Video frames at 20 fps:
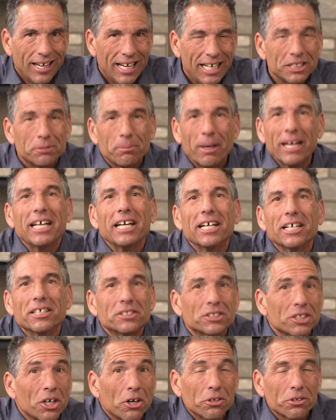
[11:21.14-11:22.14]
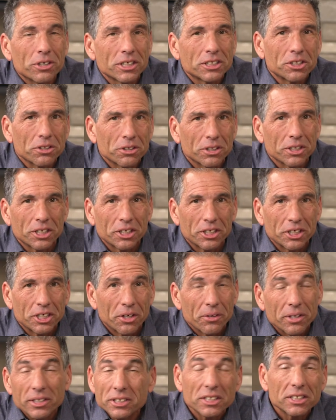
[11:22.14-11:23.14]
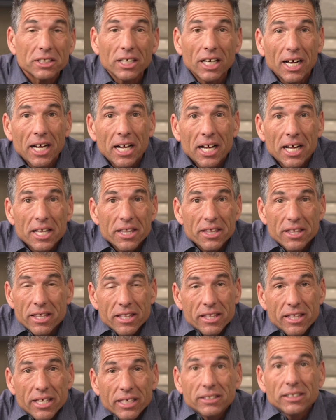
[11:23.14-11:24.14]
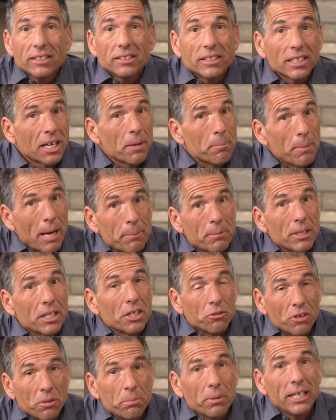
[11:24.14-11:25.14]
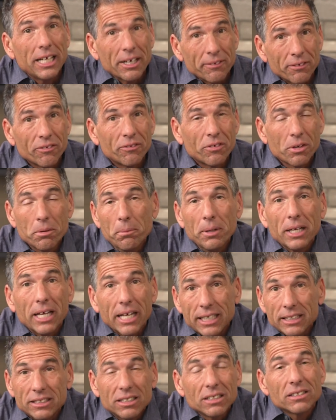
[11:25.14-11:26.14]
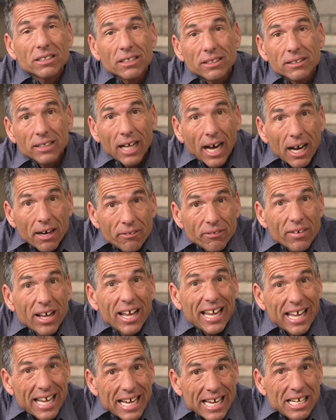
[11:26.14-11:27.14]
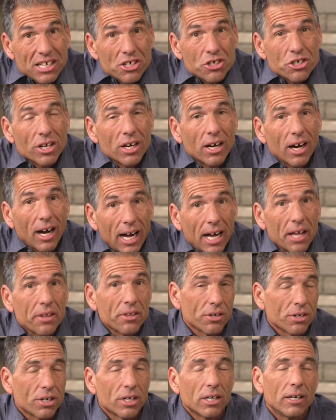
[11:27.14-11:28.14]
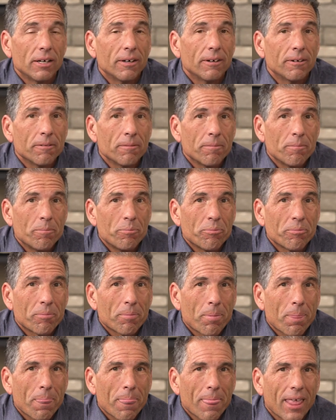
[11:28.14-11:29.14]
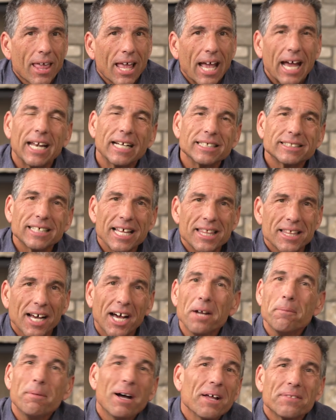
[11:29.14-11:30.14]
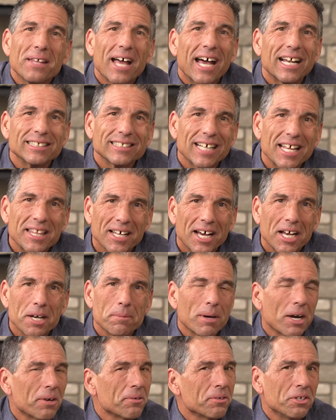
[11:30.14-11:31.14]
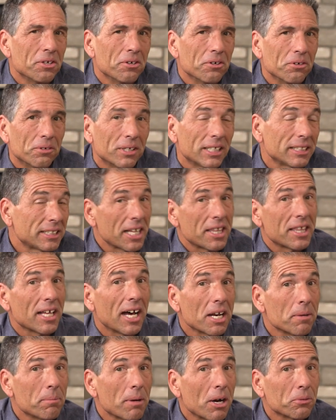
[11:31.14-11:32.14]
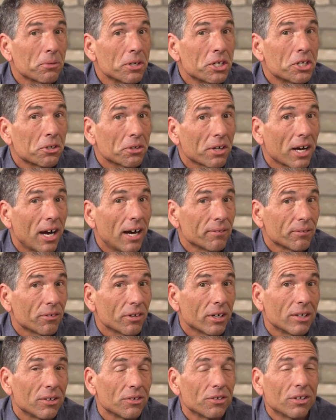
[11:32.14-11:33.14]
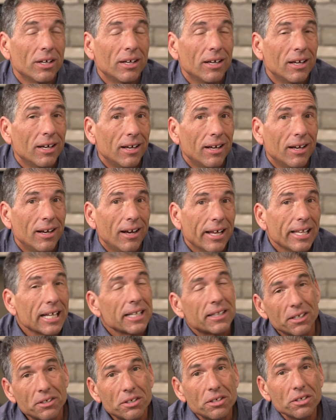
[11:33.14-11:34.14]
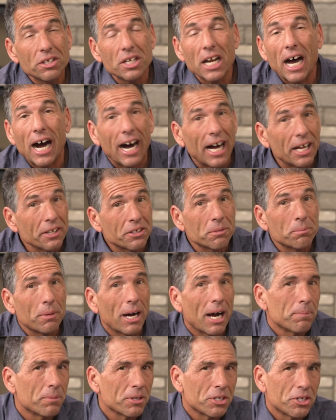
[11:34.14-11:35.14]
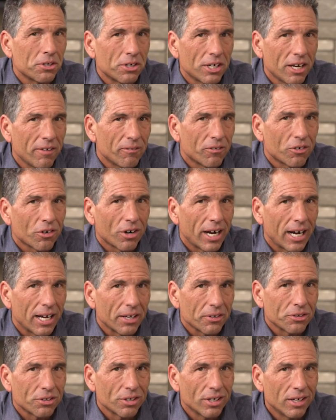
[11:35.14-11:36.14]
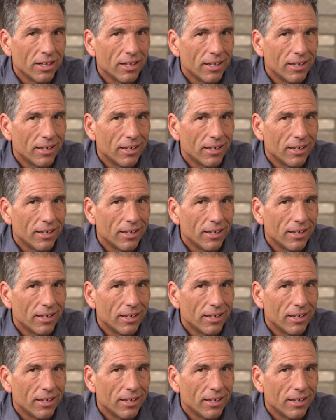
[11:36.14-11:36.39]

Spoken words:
He's making it so crystal clear. You know, this is a commandment that we've been given from the beginning, just to love each other. And as I thought about that, as I thought about you, and as I thought about regional conference, I thought this is an awesome opportunity for us